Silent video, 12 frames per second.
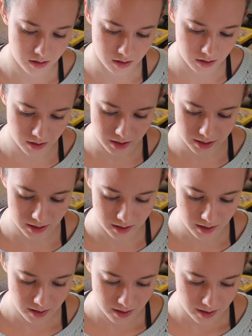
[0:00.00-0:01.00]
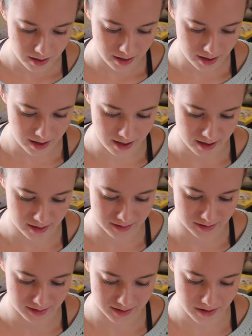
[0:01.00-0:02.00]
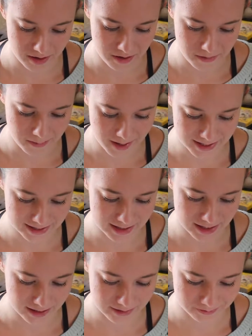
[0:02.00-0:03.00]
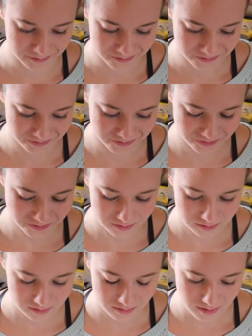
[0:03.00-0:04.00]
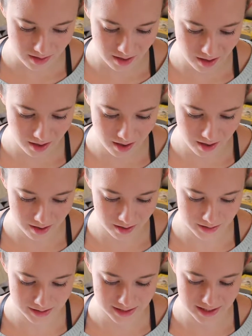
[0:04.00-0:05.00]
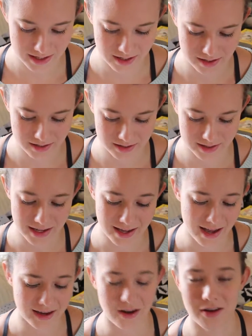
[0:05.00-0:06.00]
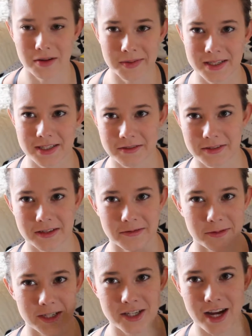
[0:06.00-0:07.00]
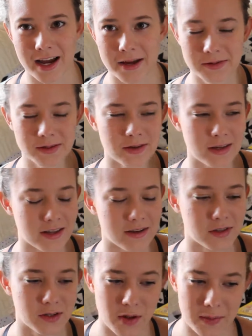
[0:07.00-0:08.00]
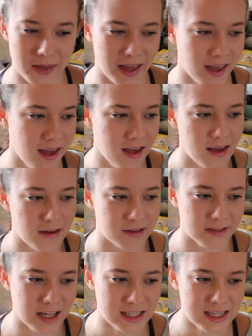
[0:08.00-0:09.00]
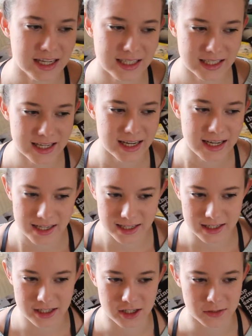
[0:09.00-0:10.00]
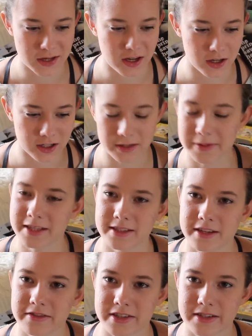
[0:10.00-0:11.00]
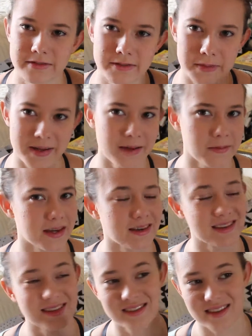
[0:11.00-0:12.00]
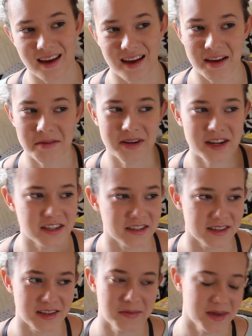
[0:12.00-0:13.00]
good and amazing, and again, all about self-love, which I absolutely loved. So I'm Valentine's Day can just be all about self-love for me because I would actually get